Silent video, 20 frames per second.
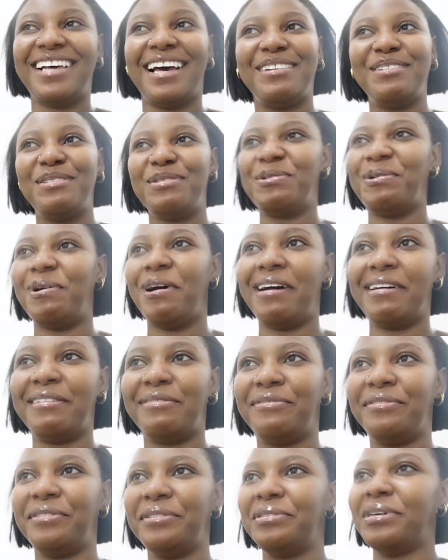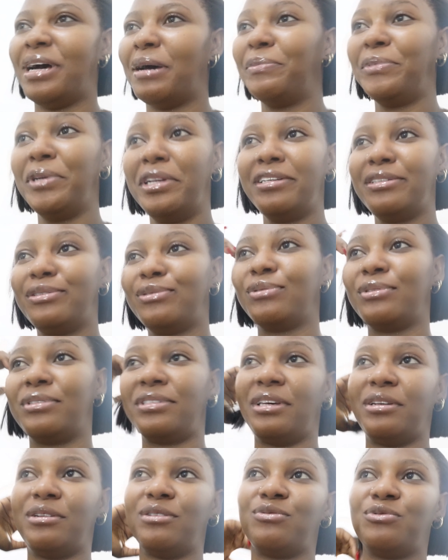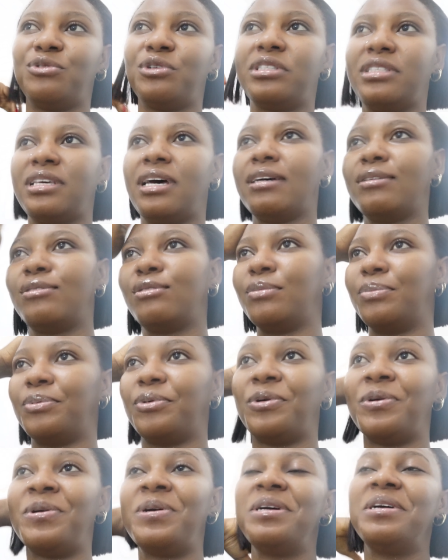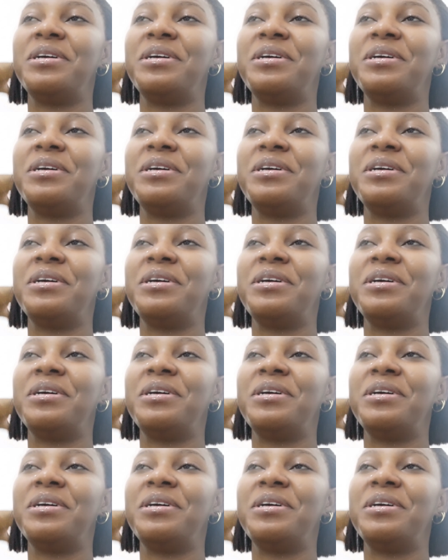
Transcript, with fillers: I don't know how I feel. I'm really so scared of water, so but